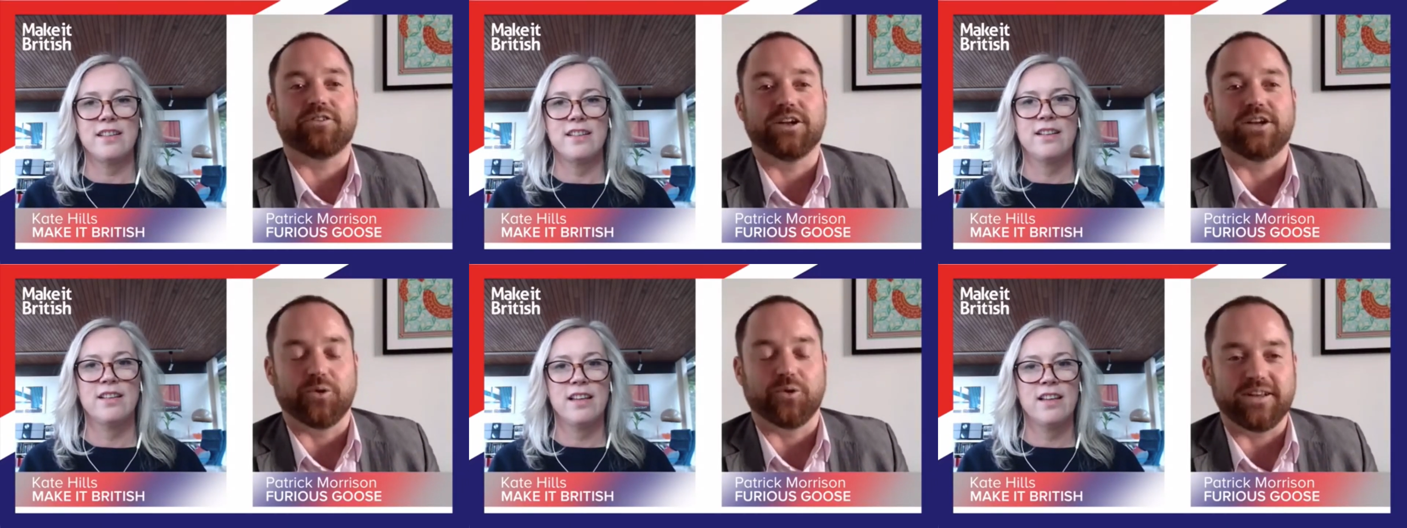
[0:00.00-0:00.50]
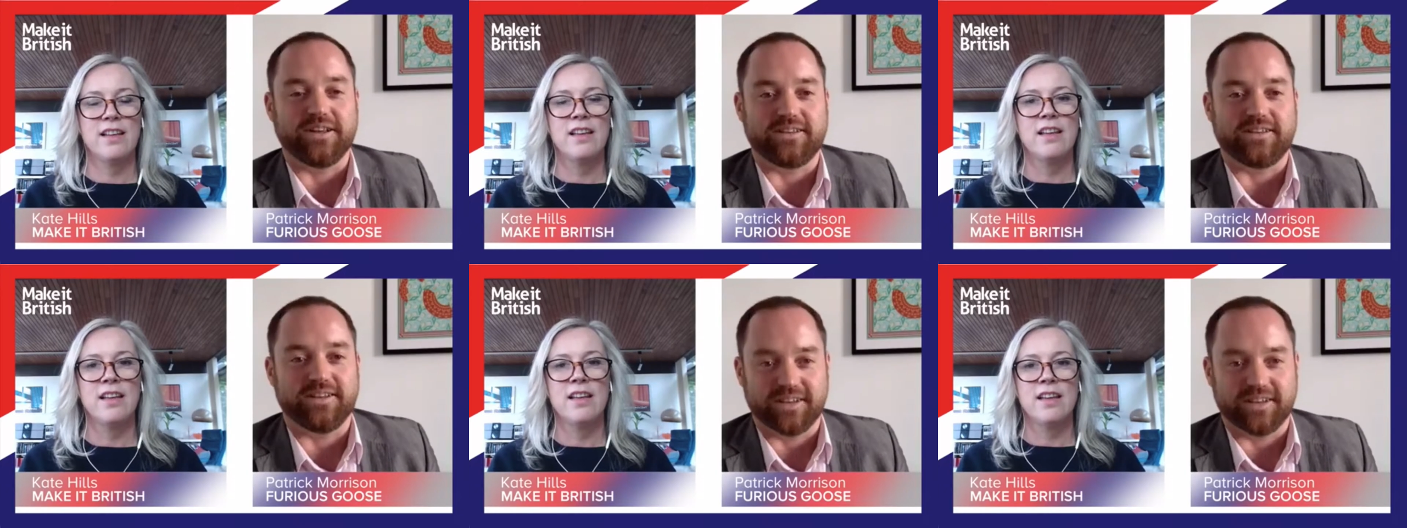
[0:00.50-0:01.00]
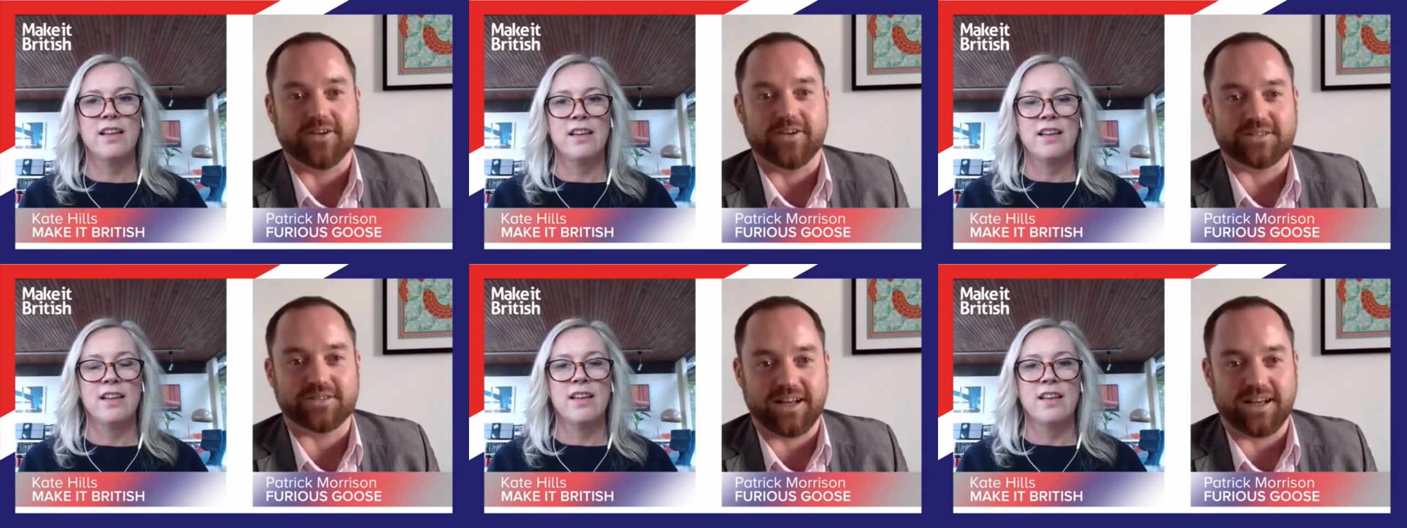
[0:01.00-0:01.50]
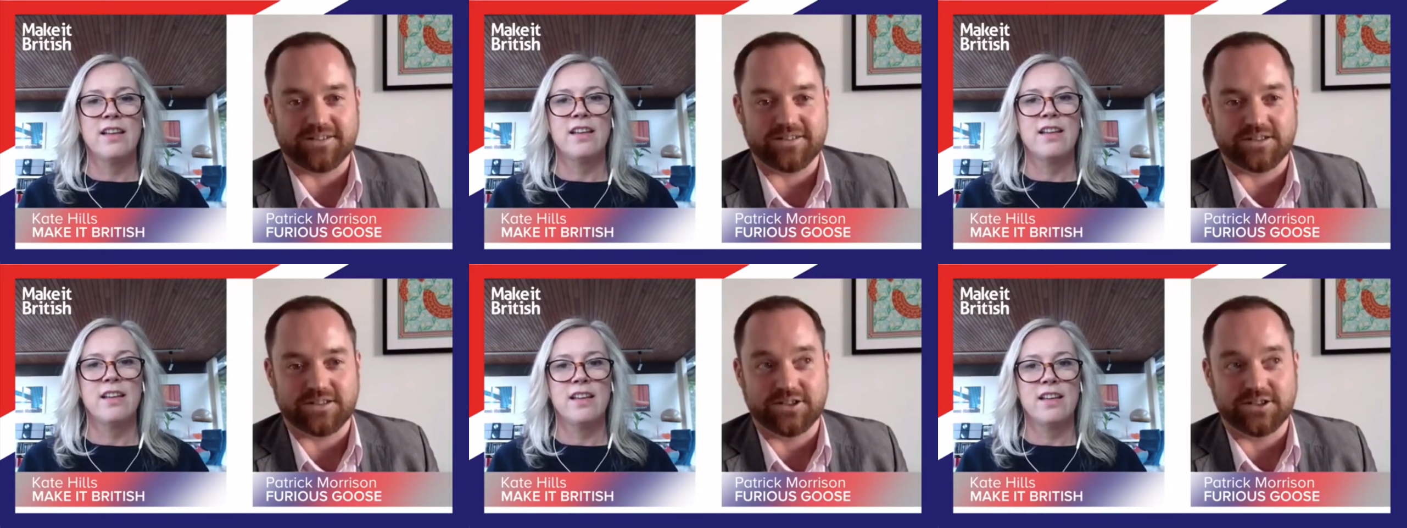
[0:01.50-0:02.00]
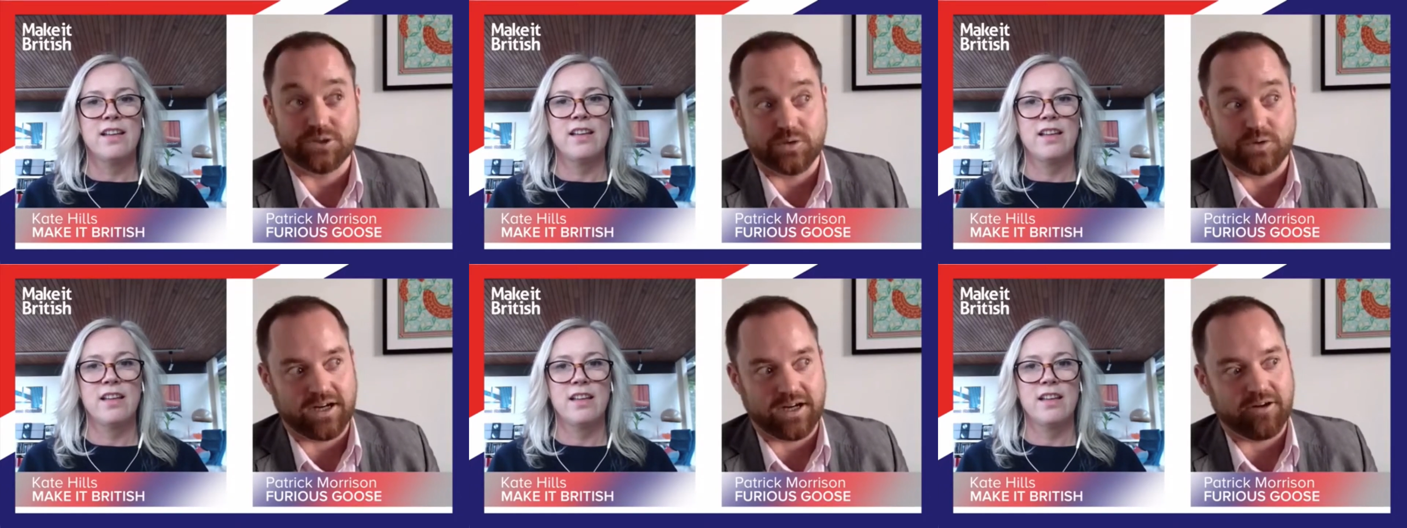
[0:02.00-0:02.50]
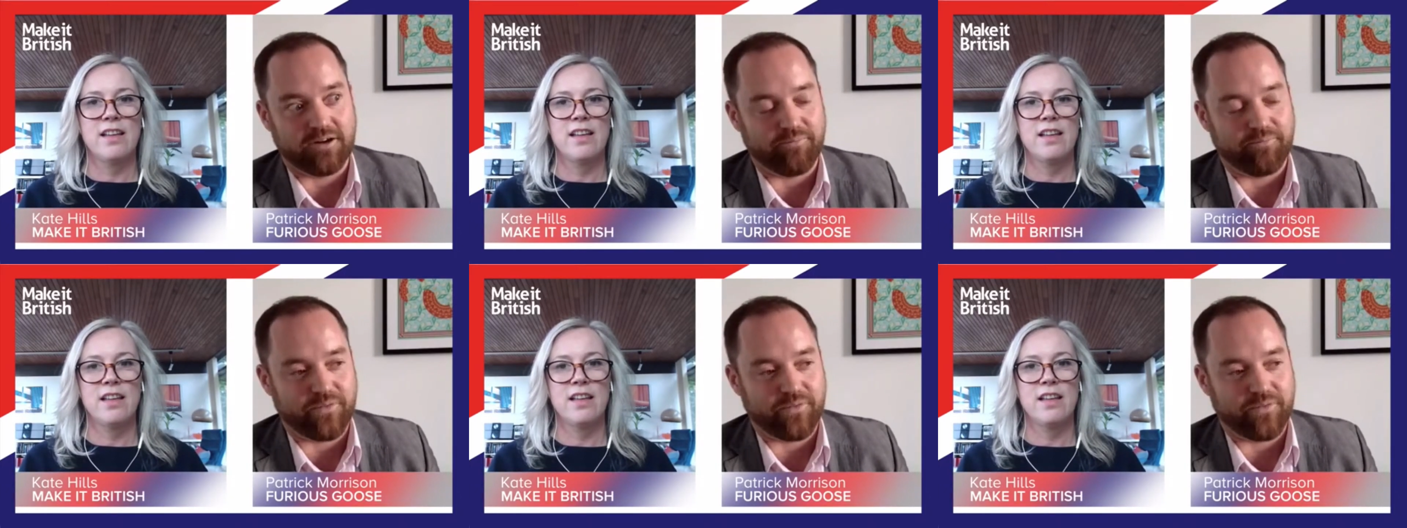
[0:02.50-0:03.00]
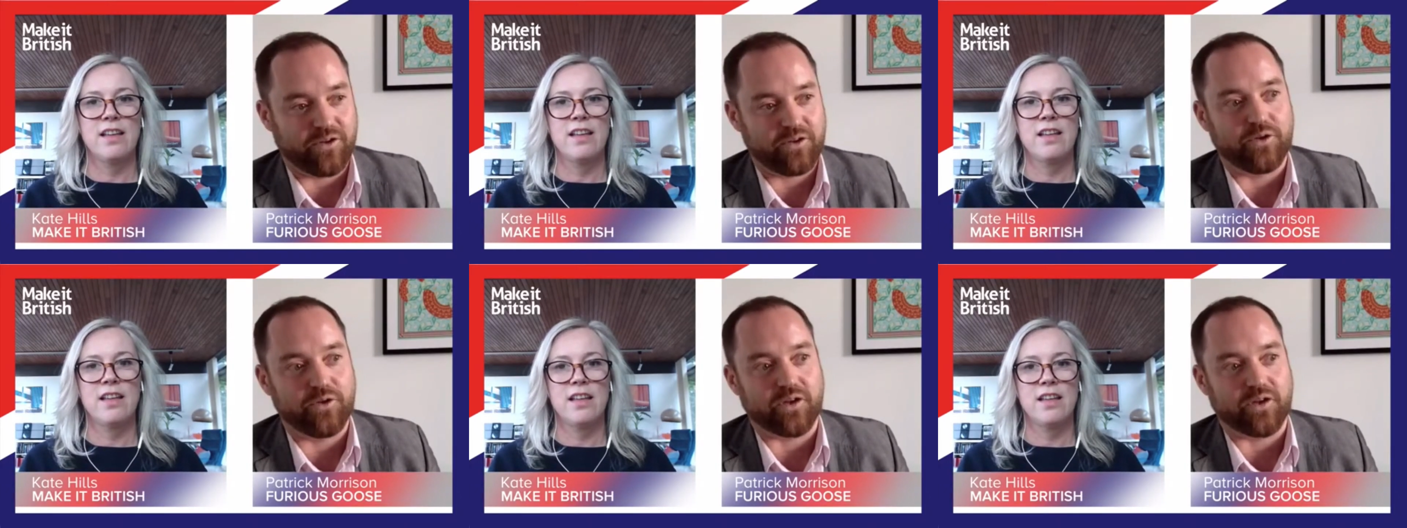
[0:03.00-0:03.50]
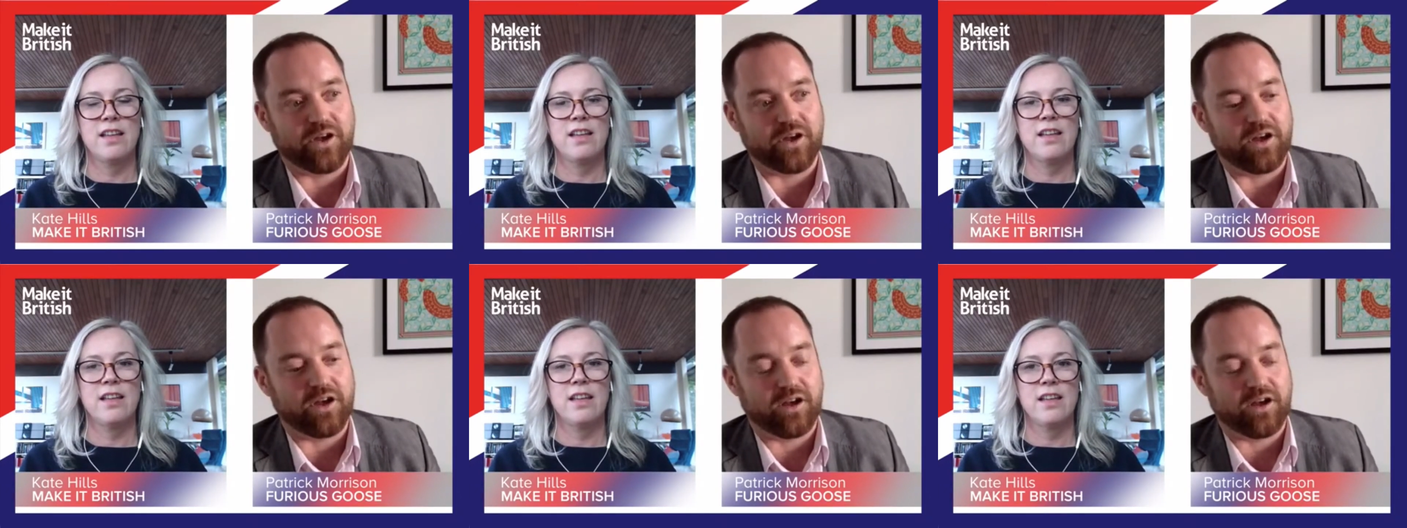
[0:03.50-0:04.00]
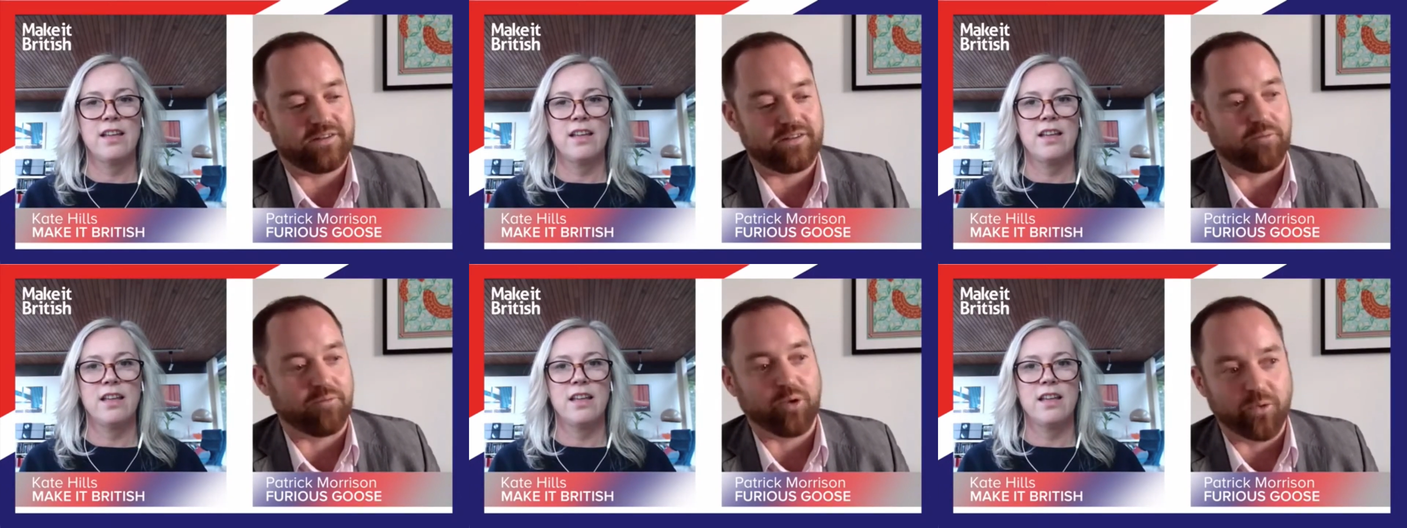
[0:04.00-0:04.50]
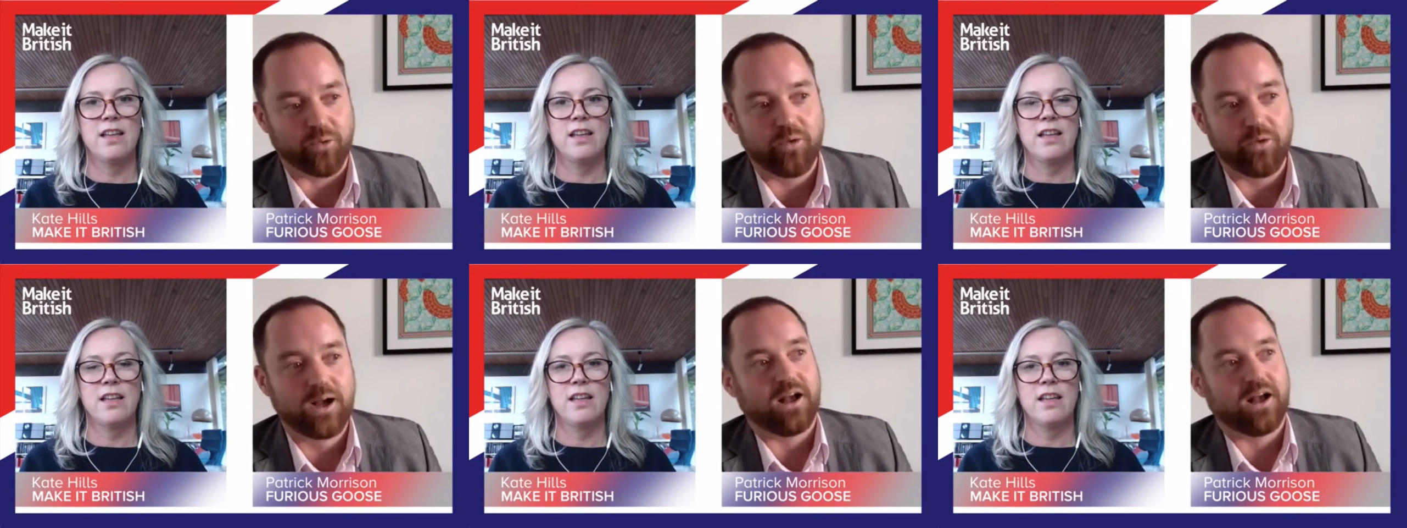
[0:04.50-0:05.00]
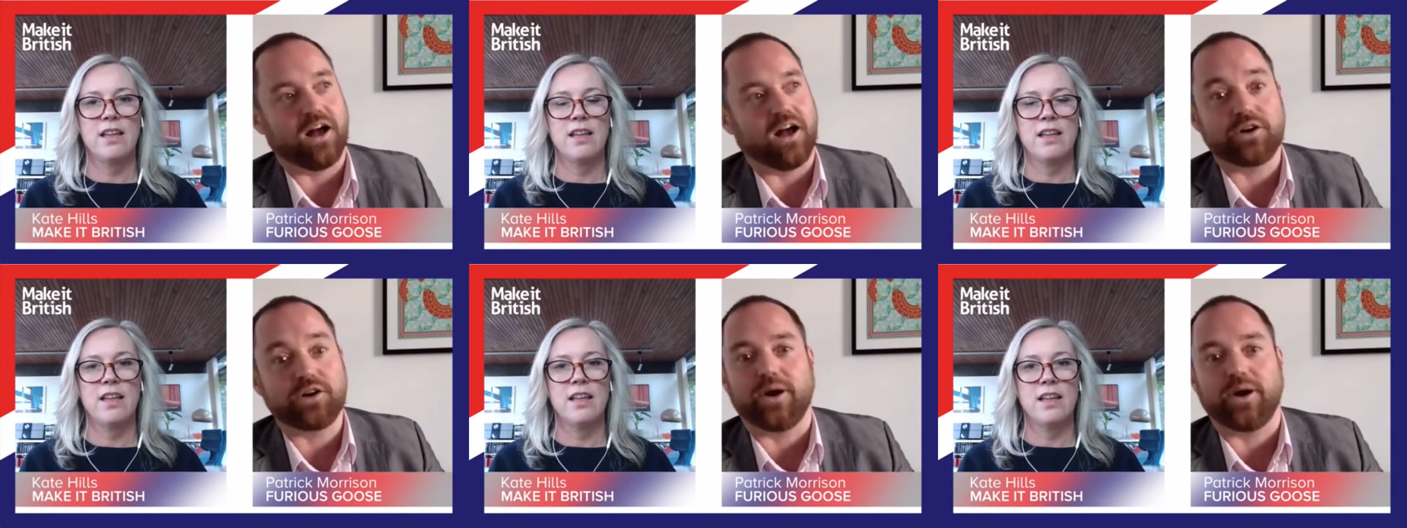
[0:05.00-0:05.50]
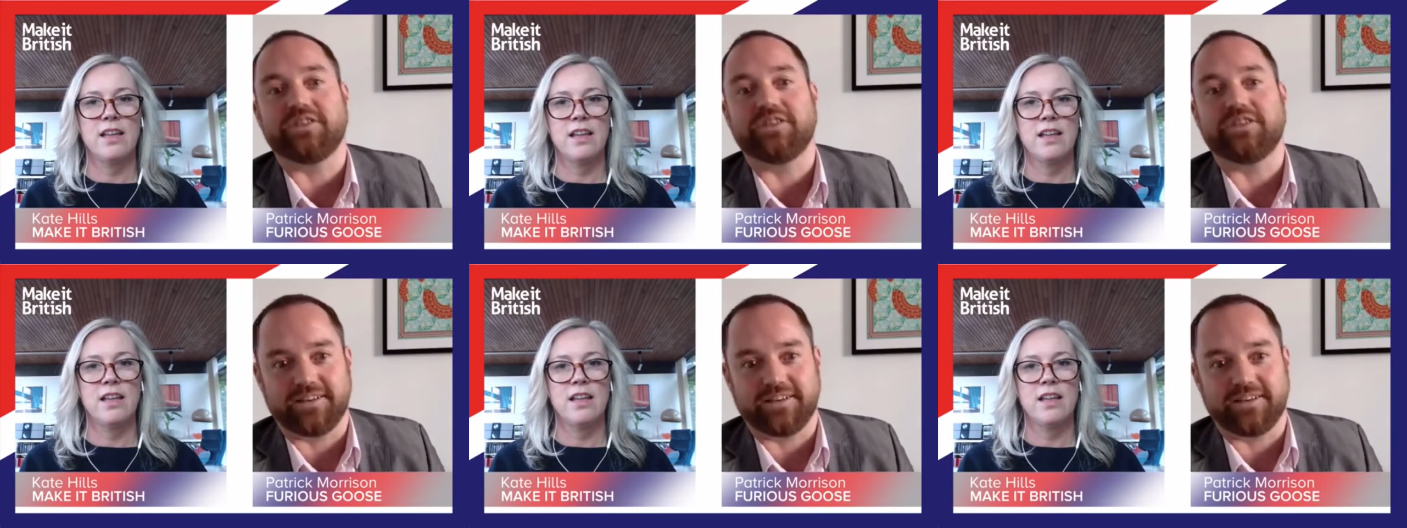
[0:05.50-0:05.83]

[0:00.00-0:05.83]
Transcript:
Speaker 1: in all these details and to um, the, use a, a simple uh, equation to